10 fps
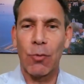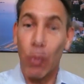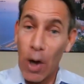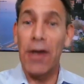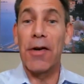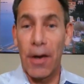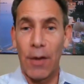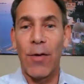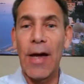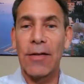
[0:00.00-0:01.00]
run an
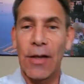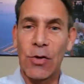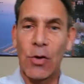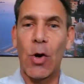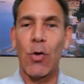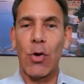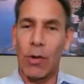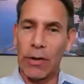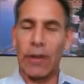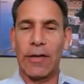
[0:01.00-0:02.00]
event as though you're a little